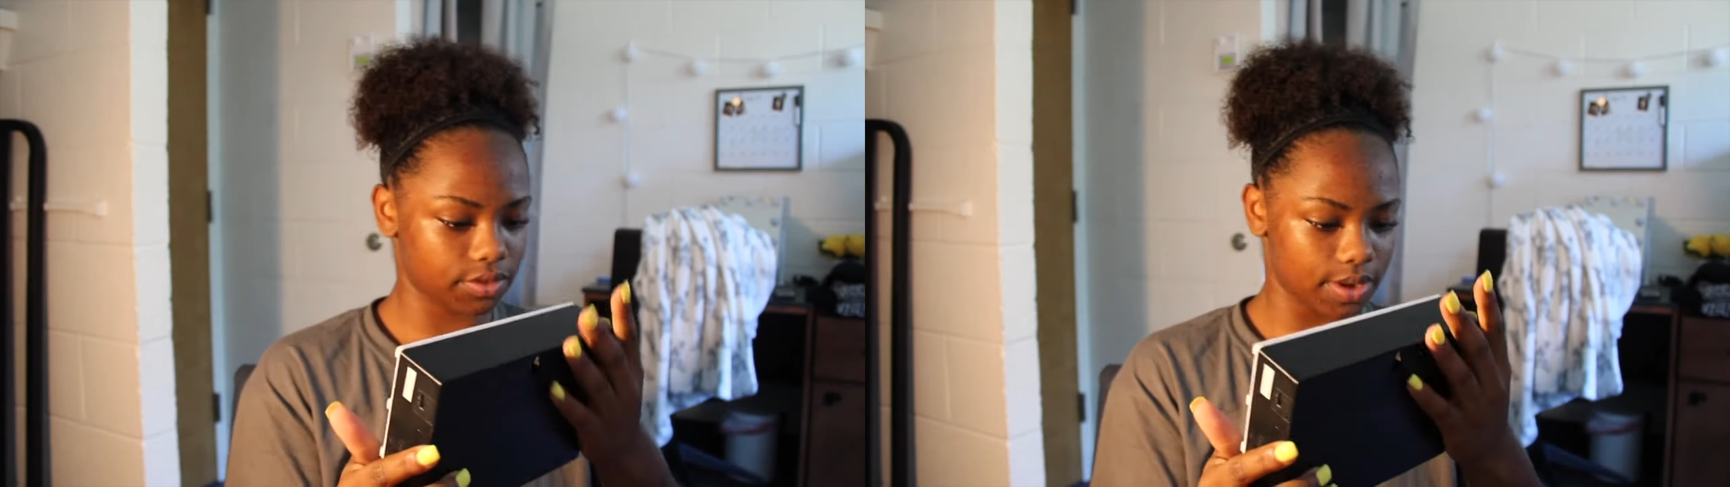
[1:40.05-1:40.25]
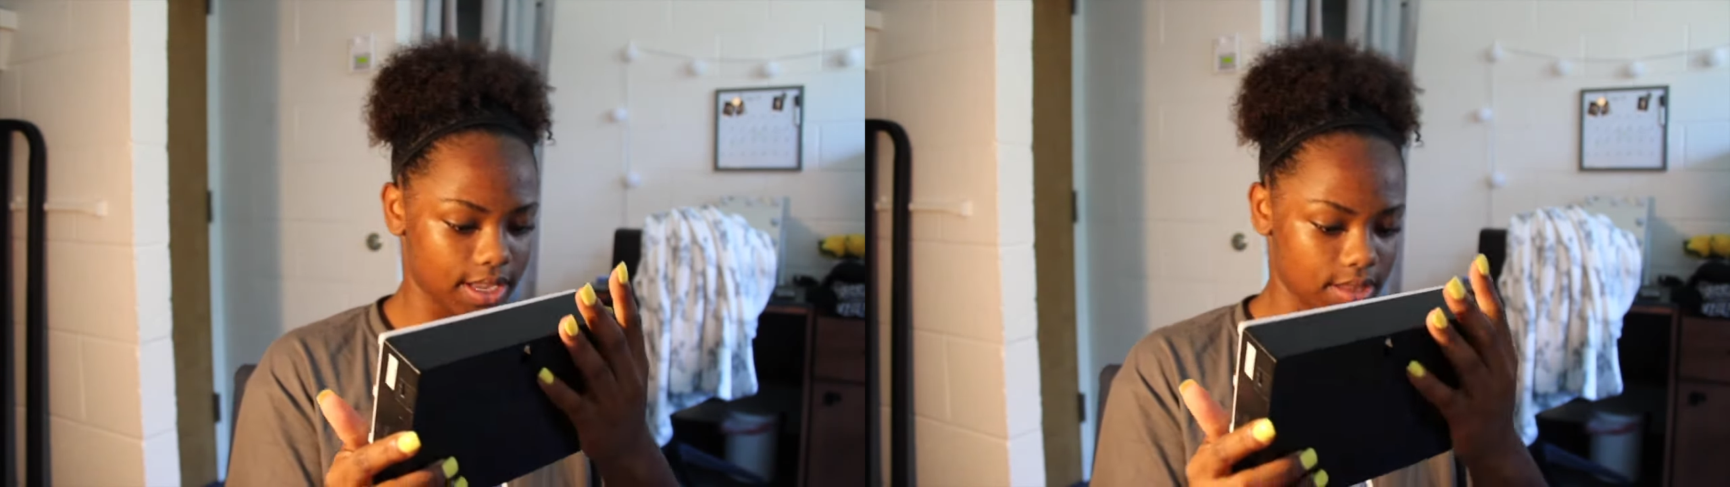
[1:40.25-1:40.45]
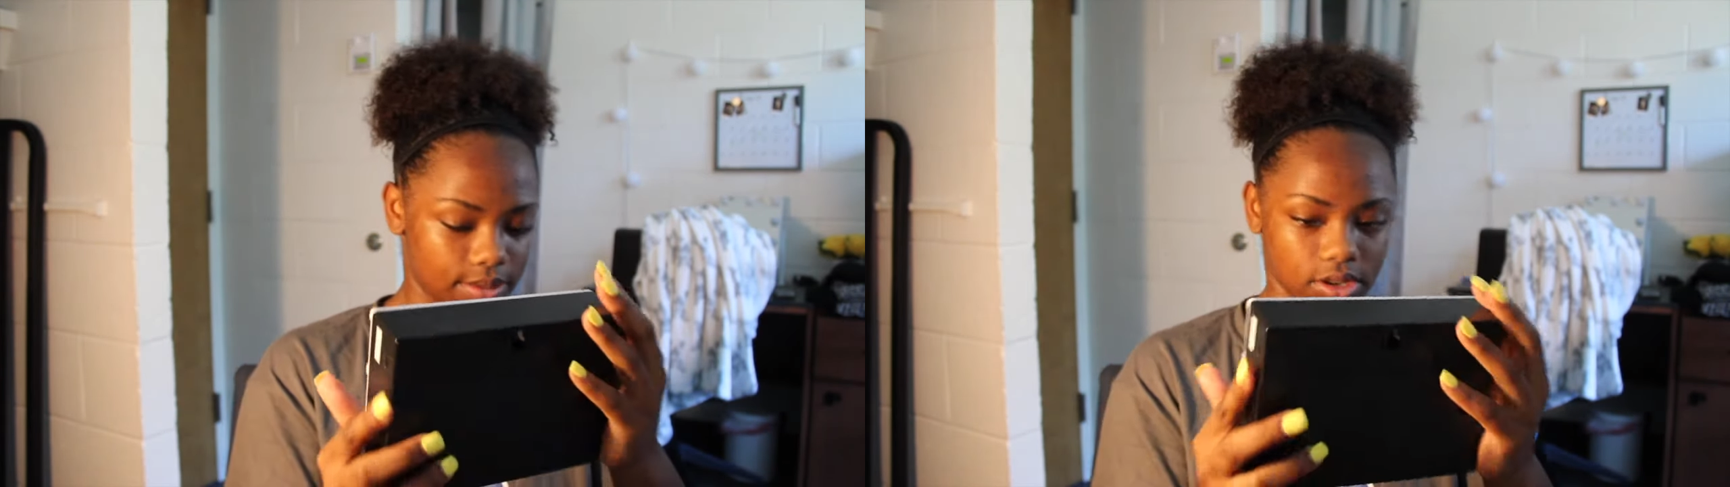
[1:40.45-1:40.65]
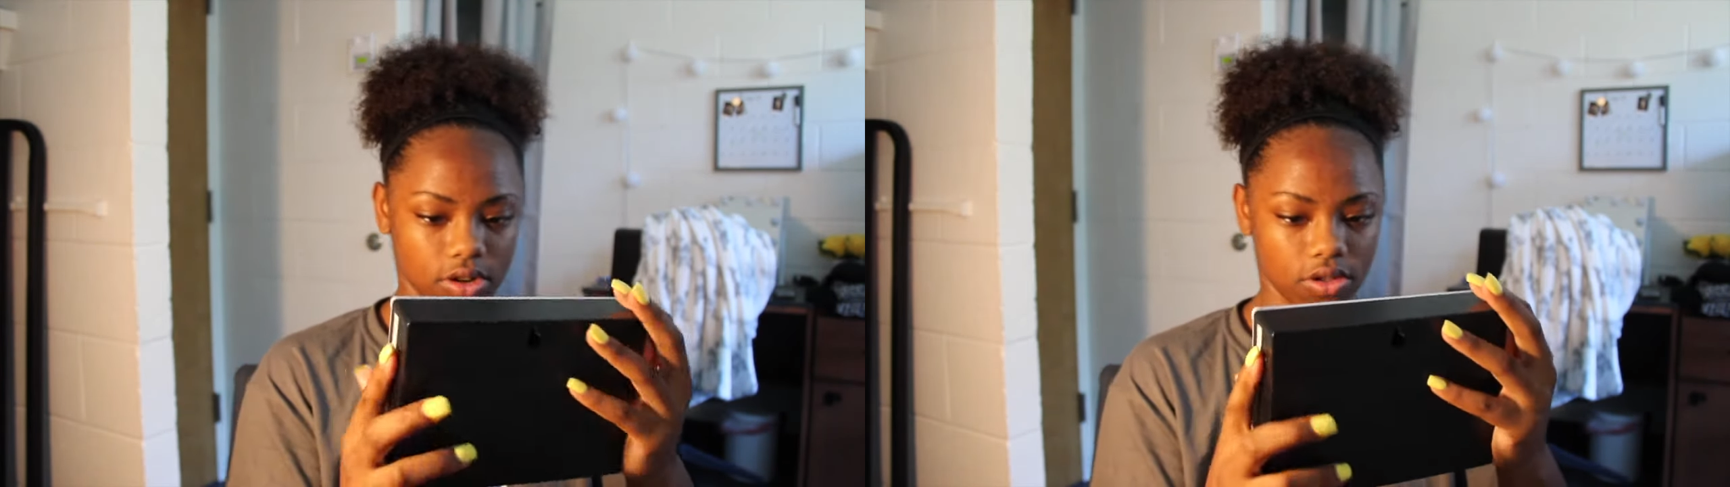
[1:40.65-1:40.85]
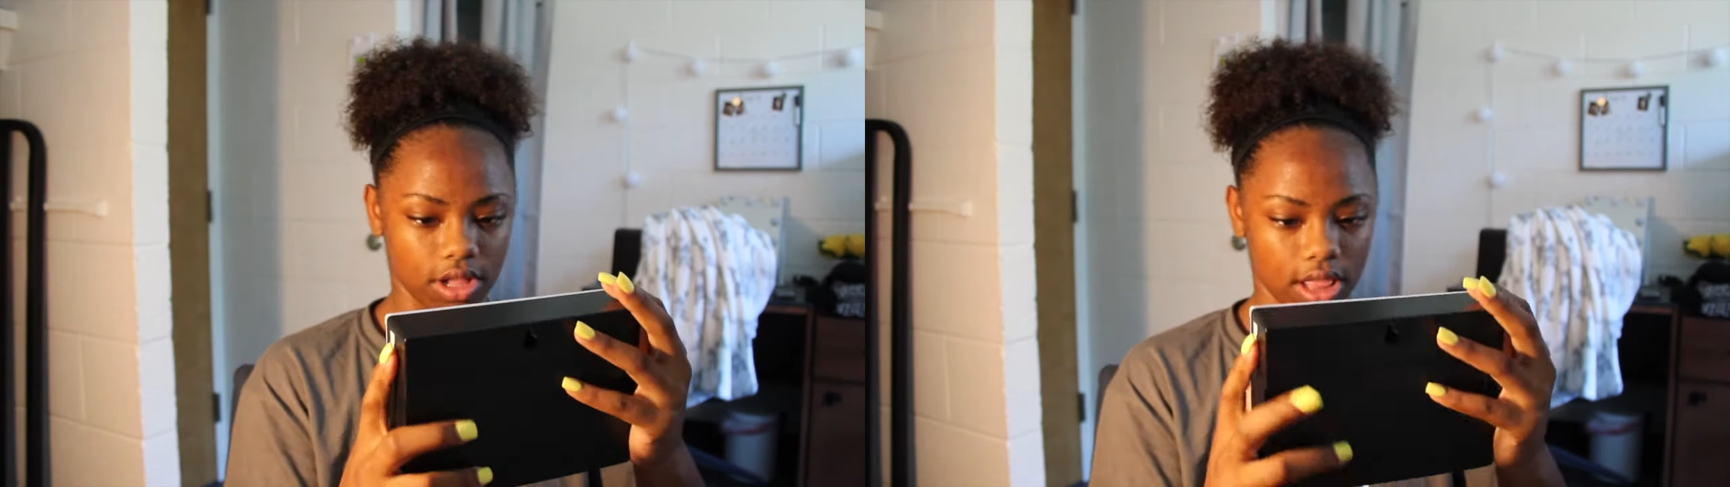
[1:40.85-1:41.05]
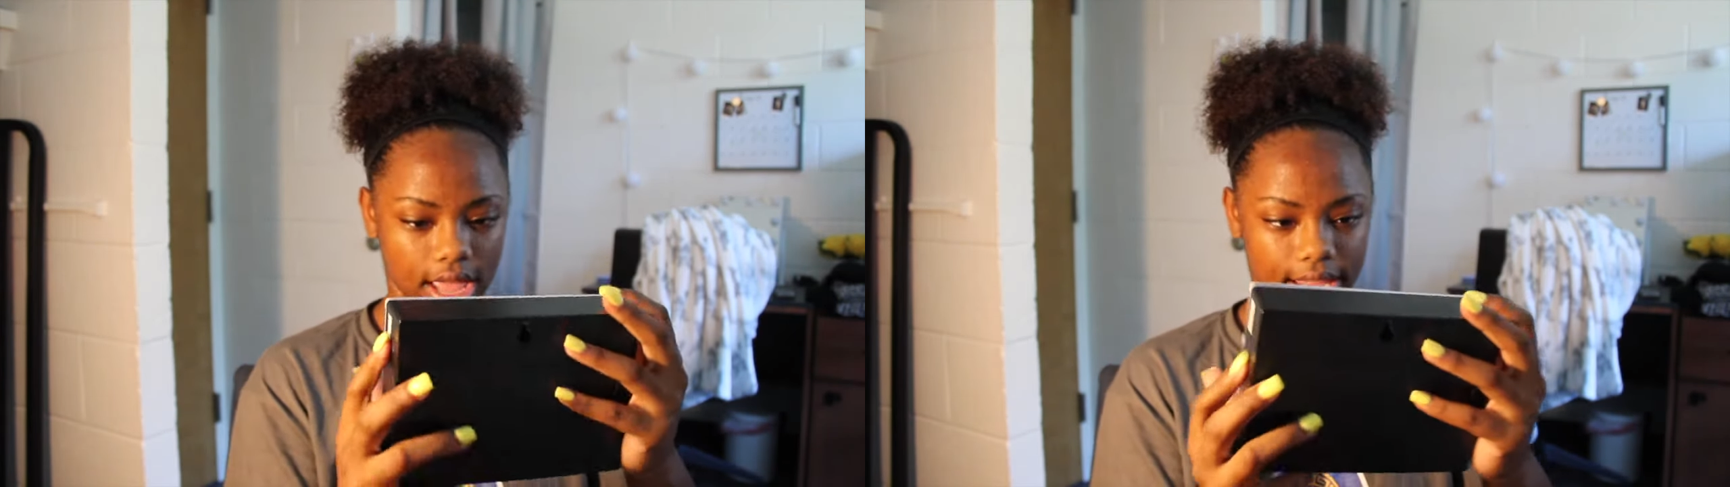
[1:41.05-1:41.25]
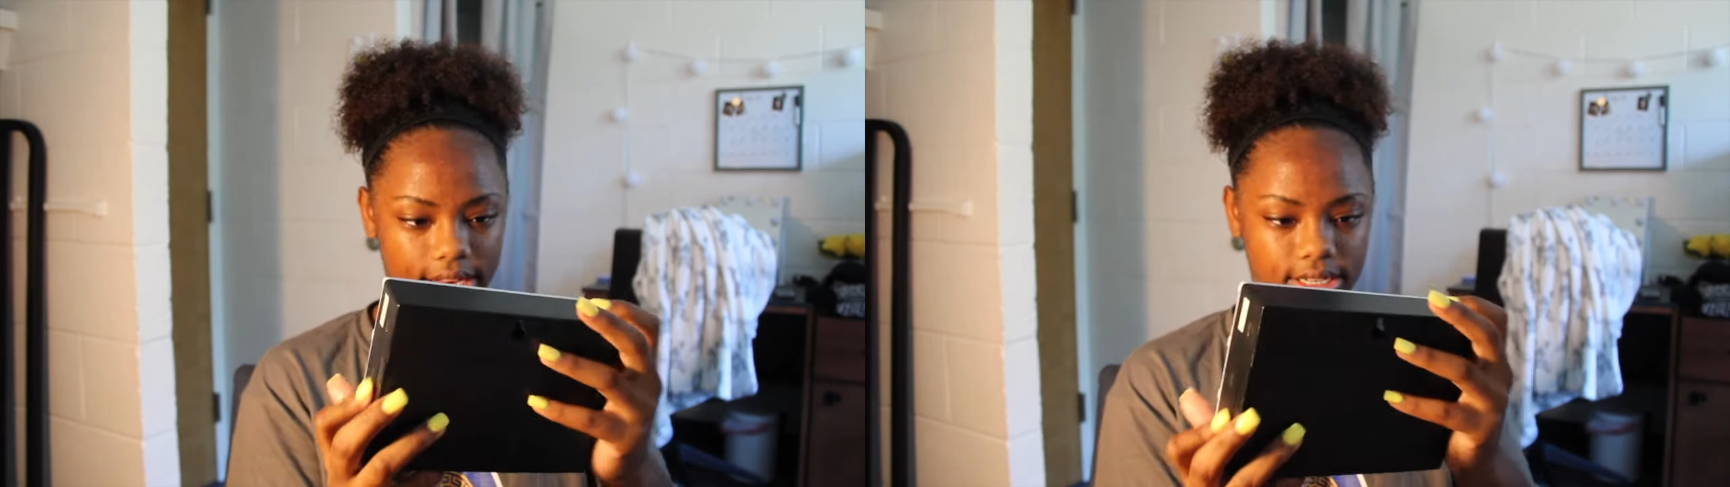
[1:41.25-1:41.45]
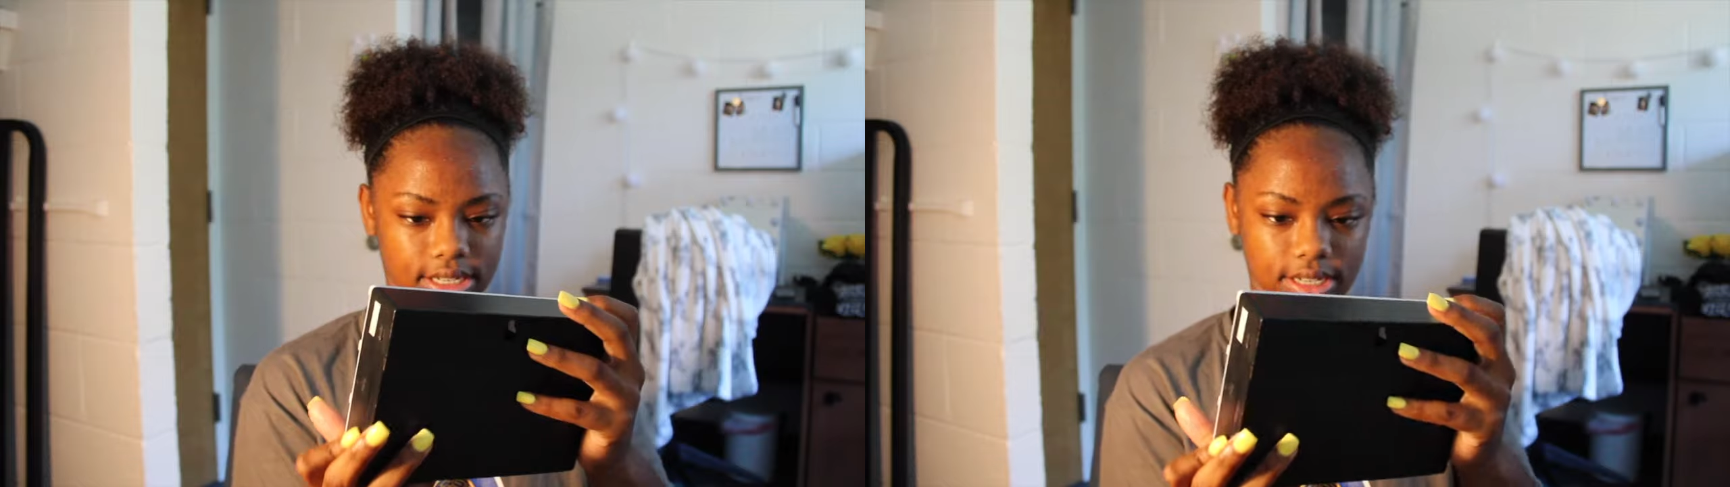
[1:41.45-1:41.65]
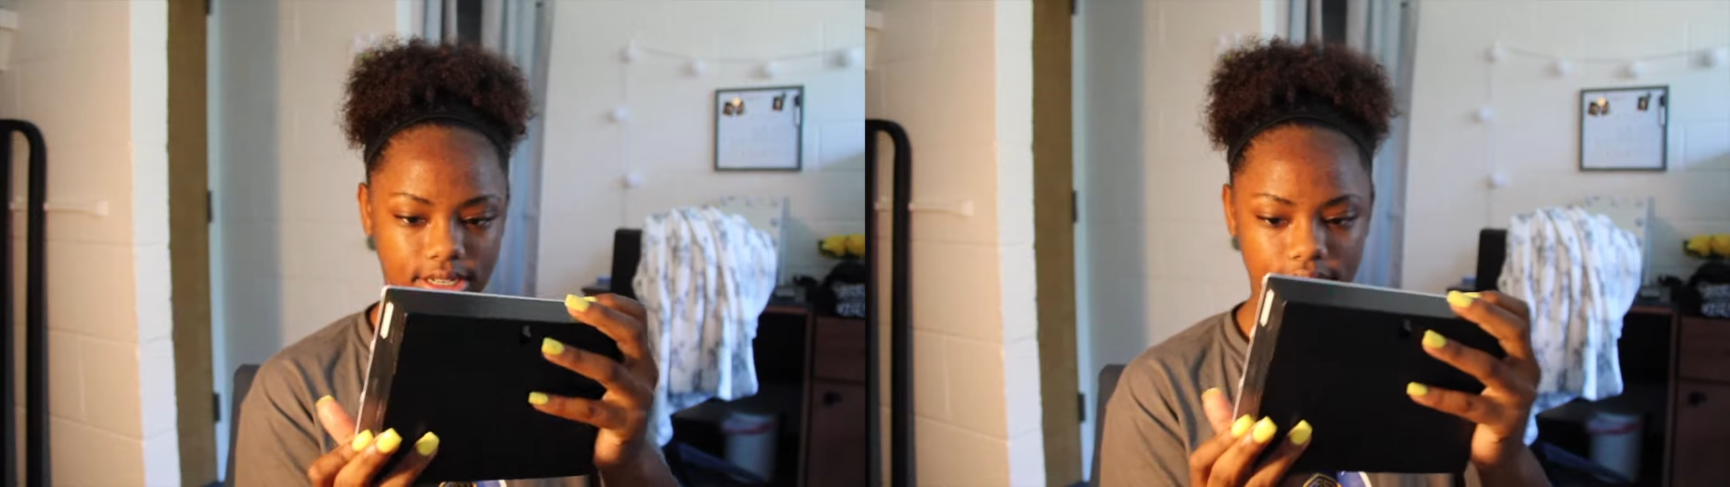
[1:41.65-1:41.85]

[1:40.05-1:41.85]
Wait, let me turn on the light.